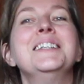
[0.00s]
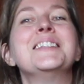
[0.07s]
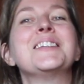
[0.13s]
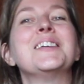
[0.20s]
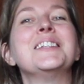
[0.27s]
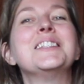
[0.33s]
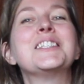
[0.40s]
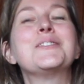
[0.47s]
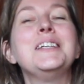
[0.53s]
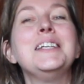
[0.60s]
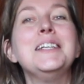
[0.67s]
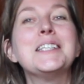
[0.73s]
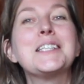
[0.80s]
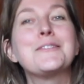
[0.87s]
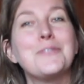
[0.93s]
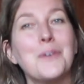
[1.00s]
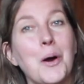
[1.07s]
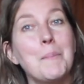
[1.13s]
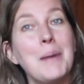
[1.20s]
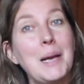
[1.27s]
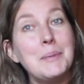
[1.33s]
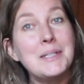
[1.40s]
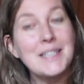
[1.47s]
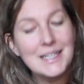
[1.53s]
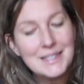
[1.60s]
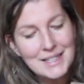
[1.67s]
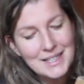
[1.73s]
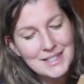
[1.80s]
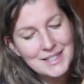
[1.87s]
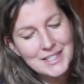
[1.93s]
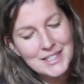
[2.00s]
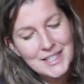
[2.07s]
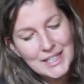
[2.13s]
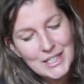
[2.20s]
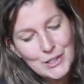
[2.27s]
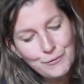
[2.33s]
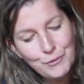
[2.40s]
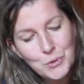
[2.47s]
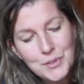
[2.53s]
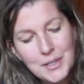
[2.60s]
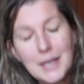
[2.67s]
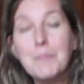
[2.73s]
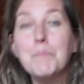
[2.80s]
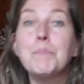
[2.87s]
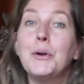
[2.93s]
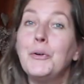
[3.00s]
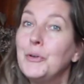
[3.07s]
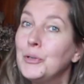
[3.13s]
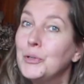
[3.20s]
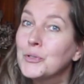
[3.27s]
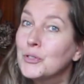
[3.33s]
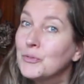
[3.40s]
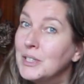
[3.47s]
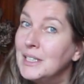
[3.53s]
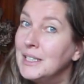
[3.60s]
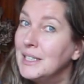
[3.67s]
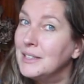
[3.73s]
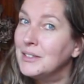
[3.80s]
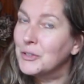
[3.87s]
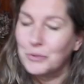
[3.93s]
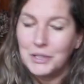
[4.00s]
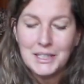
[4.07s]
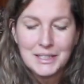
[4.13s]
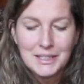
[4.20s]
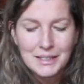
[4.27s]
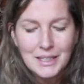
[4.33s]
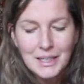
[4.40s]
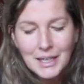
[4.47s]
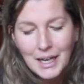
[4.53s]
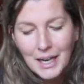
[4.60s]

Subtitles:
So the tree is from Habitat. It's the 6-foot imperial tree in green.